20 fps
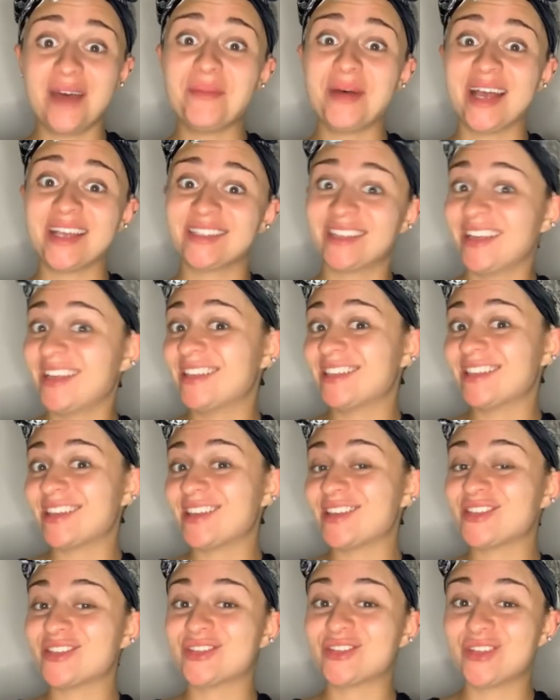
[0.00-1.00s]
as is,
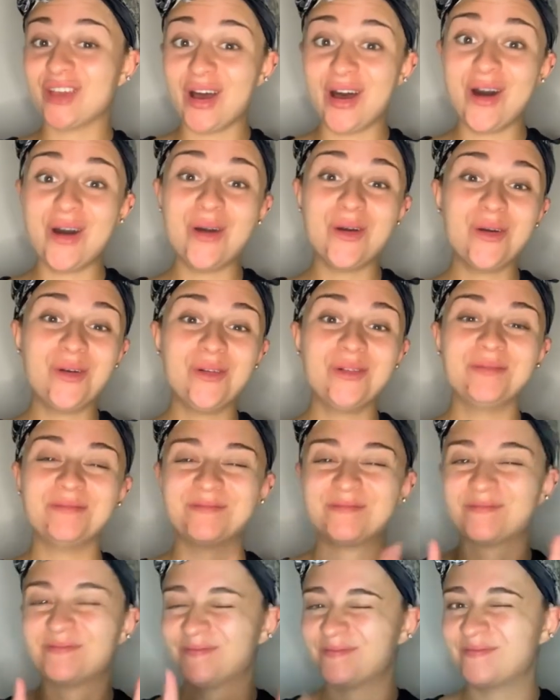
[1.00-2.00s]
so
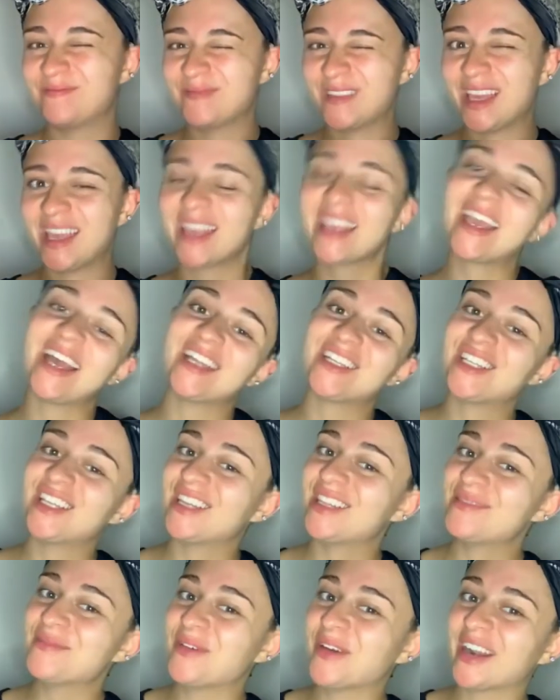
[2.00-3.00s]
catch you in
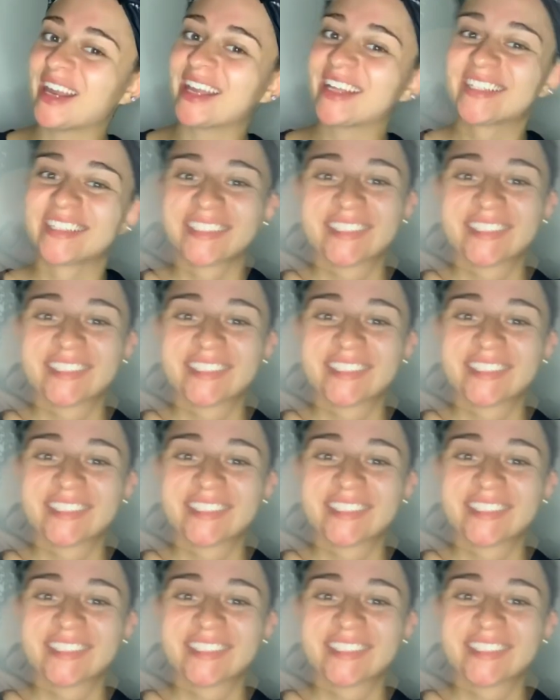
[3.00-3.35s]
the morning.